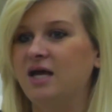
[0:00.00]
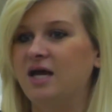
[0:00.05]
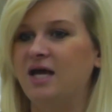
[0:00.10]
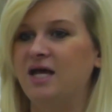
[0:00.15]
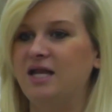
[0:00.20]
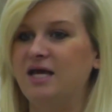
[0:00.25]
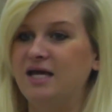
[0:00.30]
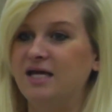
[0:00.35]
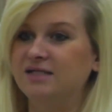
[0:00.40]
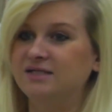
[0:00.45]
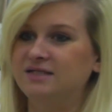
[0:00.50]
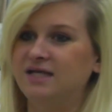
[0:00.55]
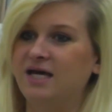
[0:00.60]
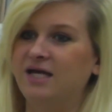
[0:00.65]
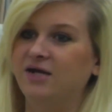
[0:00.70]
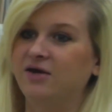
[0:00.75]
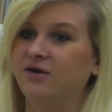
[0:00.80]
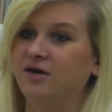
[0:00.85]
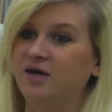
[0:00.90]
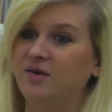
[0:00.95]
enhance
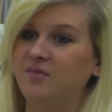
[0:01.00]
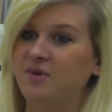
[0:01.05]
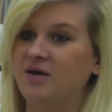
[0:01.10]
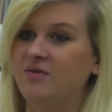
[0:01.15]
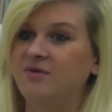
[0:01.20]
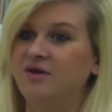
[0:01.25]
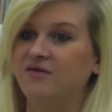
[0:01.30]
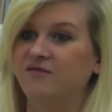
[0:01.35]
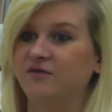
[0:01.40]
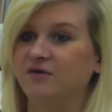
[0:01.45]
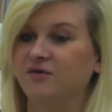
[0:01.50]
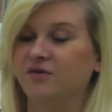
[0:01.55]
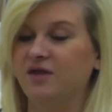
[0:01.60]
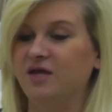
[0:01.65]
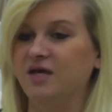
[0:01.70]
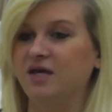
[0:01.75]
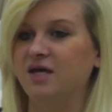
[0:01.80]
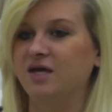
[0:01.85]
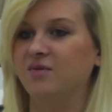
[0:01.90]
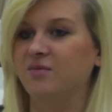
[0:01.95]
that area maybe if you're
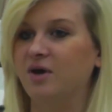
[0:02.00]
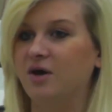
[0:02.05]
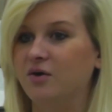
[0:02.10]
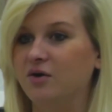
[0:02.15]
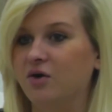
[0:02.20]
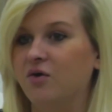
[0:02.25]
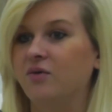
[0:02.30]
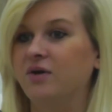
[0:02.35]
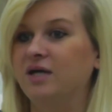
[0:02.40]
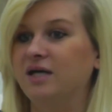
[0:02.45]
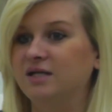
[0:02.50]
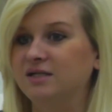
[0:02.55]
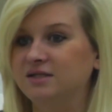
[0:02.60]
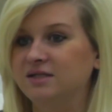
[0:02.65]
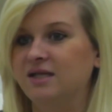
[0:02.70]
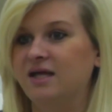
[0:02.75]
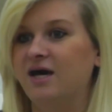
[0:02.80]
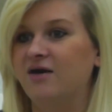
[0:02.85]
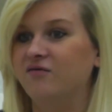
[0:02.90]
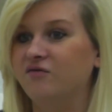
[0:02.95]
thinking about going
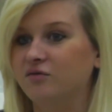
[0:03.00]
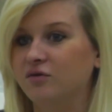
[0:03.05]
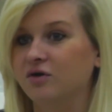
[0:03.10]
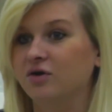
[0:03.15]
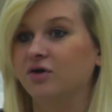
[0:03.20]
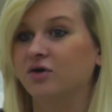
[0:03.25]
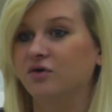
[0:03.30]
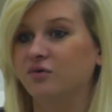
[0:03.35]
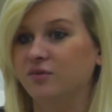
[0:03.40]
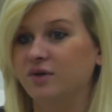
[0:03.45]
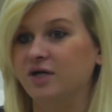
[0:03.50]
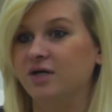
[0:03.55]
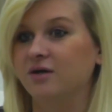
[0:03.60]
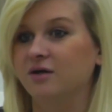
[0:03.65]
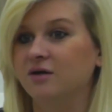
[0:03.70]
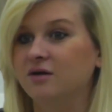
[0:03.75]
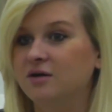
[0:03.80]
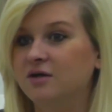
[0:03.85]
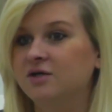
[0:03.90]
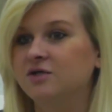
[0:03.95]
into that for a career,